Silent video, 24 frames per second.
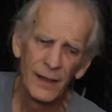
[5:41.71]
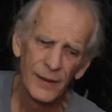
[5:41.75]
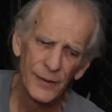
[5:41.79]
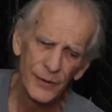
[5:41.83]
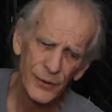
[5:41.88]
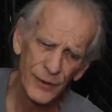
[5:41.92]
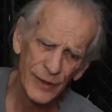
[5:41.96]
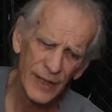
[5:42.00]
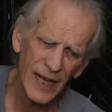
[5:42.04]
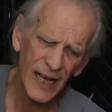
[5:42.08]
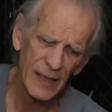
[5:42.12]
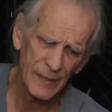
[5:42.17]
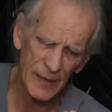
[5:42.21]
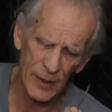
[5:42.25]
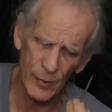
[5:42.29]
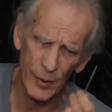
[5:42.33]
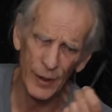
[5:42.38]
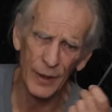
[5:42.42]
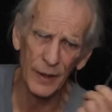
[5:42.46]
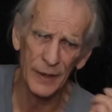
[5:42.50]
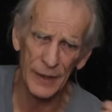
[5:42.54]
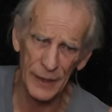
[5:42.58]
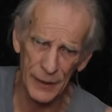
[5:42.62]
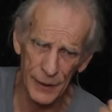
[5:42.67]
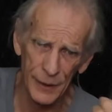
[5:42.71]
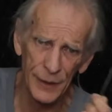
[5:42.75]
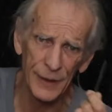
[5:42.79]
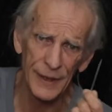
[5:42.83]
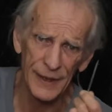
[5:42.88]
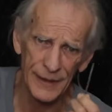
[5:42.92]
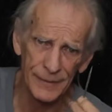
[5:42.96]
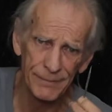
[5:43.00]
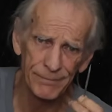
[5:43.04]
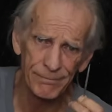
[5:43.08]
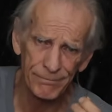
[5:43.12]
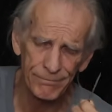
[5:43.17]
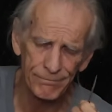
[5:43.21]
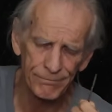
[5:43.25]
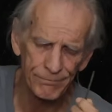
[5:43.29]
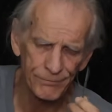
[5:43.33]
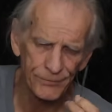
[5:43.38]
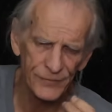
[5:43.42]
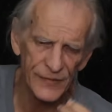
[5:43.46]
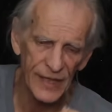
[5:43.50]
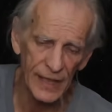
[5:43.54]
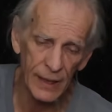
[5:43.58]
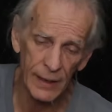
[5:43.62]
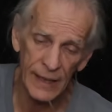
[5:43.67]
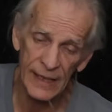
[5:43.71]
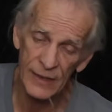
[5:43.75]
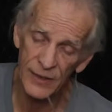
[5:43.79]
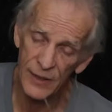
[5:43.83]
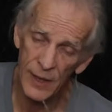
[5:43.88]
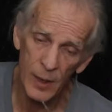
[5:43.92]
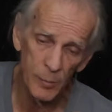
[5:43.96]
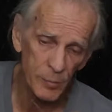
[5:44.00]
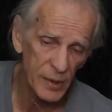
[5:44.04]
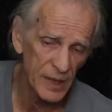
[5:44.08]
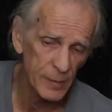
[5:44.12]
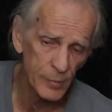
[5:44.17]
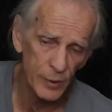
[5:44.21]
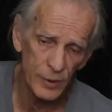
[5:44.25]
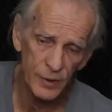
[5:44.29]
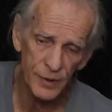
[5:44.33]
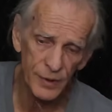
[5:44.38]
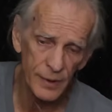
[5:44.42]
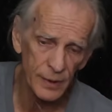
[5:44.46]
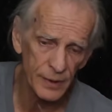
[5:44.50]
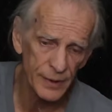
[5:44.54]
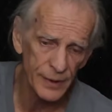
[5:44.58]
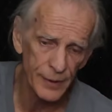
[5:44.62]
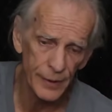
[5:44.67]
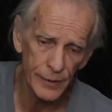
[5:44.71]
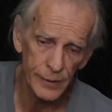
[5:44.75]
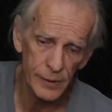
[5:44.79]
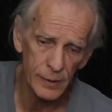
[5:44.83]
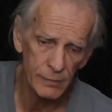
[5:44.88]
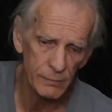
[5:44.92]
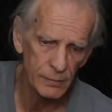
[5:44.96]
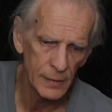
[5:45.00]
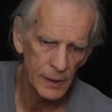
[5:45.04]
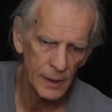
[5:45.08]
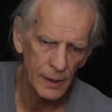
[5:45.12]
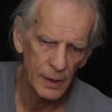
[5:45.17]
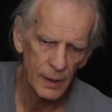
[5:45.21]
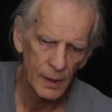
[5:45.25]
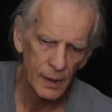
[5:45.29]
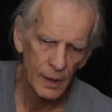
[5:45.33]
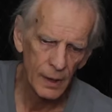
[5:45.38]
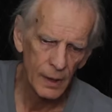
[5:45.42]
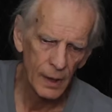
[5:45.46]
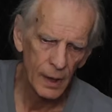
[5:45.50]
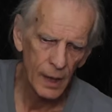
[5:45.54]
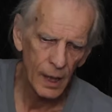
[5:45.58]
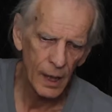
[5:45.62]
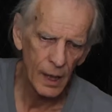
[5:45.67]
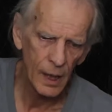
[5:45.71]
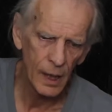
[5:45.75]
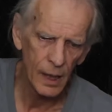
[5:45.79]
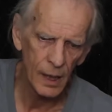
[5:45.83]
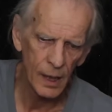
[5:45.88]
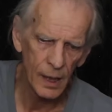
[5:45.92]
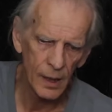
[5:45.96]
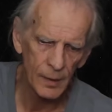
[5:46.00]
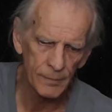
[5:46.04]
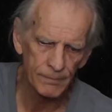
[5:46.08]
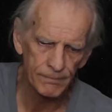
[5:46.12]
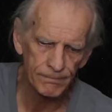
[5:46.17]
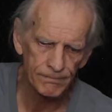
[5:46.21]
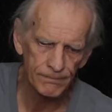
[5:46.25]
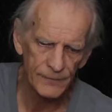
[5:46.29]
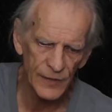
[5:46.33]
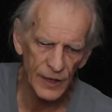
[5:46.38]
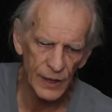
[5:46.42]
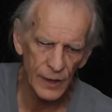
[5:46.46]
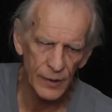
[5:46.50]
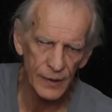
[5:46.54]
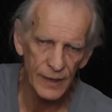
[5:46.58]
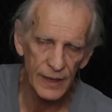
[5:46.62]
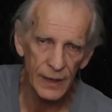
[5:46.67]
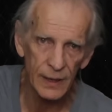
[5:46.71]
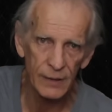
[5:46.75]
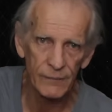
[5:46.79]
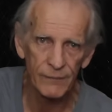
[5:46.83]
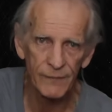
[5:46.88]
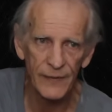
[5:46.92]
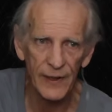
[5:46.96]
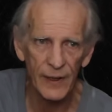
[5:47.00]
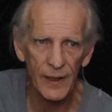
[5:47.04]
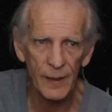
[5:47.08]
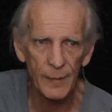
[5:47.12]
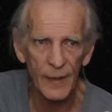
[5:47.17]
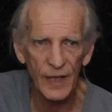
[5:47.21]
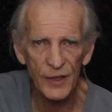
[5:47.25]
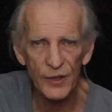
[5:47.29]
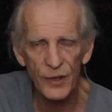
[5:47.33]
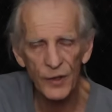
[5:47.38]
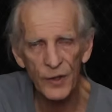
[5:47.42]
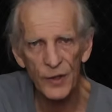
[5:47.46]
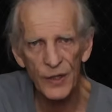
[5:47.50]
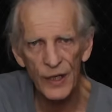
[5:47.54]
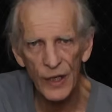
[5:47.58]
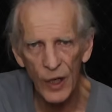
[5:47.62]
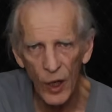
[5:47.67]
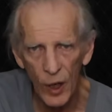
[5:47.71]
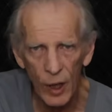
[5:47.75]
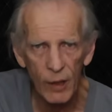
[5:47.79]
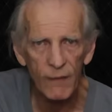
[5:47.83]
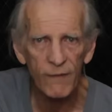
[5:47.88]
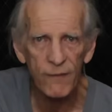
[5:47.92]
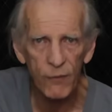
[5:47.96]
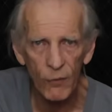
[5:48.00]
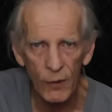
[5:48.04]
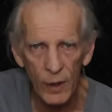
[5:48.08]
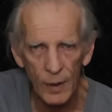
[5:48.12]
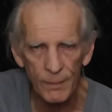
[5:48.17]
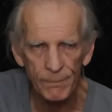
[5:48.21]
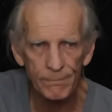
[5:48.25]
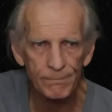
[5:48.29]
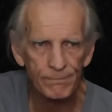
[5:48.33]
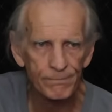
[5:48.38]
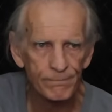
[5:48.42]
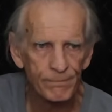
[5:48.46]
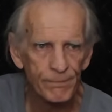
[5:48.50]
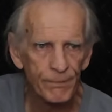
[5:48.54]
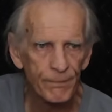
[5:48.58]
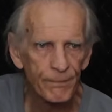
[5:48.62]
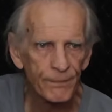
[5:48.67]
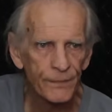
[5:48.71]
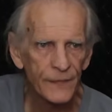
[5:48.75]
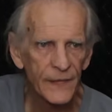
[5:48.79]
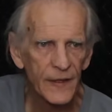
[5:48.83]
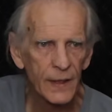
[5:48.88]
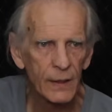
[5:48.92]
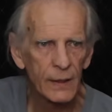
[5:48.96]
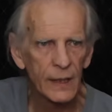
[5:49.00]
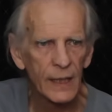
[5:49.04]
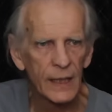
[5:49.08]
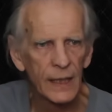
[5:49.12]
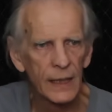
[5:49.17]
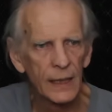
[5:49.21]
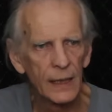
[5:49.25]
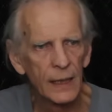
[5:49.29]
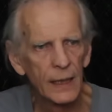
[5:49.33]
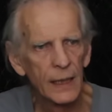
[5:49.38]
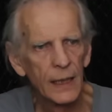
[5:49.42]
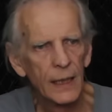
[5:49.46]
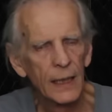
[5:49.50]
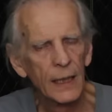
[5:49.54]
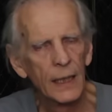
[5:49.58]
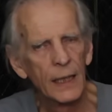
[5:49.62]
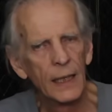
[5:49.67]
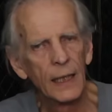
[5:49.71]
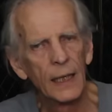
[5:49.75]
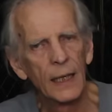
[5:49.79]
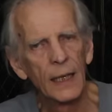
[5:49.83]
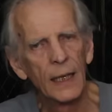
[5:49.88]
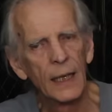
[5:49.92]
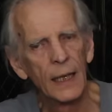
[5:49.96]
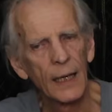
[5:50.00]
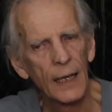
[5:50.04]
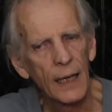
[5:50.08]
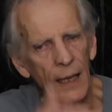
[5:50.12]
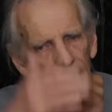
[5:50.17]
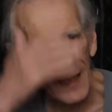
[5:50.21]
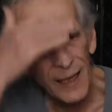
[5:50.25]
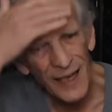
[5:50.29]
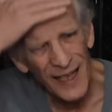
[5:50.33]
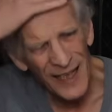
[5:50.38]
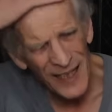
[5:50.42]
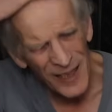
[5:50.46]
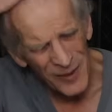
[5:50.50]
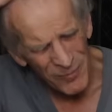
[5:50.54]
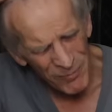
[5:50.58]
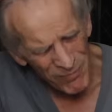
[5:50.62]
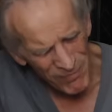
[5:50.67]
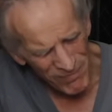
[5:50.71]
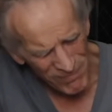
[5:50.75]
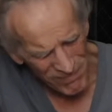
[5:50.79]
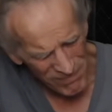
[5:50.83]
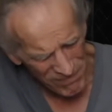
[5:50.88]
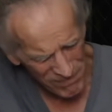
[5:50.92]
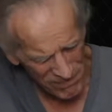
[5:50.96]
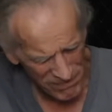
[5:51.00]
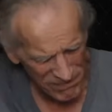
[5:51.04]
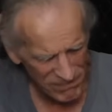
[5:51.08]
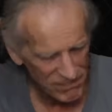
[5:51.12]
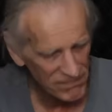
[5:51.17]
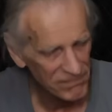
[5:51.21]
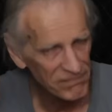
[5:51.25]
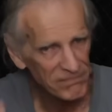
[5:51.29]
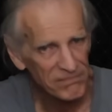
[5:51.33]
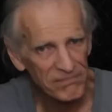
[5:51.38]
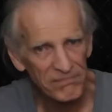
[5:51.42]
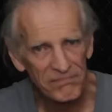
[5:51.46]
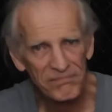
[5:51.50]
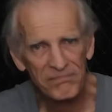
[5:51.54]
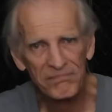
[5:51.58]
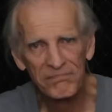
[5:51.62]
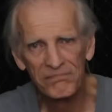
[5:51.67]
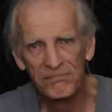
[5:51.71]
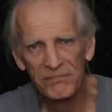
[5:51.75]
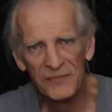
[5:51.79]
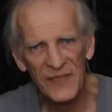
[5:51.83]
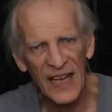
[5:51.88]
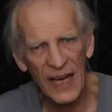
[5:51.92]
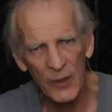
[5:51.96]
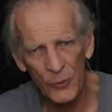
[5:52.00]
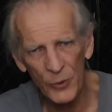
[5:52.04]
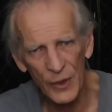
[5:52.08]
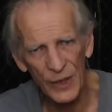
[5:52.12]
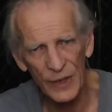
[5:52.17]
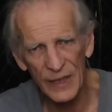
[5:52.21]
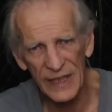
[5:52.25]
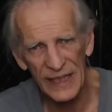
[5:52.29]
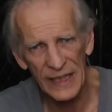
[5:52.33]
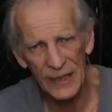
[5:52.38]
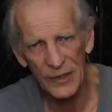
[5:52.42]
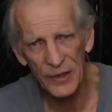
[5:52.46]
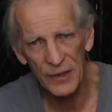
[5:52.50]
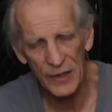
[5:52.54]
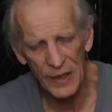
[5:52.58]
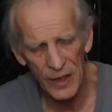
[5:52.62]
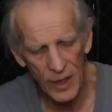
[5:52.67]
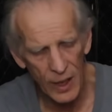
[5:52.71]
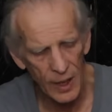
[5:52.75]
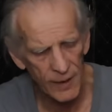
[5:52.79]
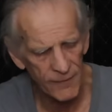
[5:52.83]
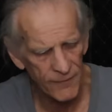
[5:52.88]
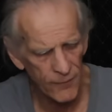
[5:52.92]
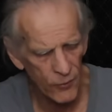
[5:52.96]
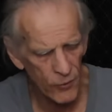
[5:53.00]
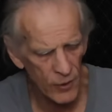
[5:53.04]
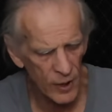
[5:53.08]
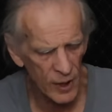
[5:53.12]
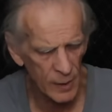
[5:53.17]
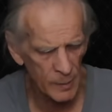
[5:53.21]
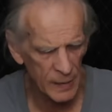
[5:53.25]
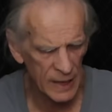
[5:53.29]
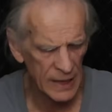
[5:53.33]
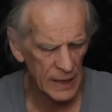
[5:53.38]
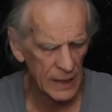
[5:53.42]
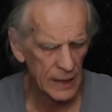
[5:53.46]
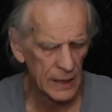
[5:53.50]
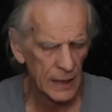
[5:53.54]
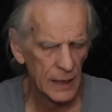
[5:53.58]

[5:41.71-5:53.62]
You got to be really good. And some people still use them. They're very much into the art form. Okay. I'm not really into the art form.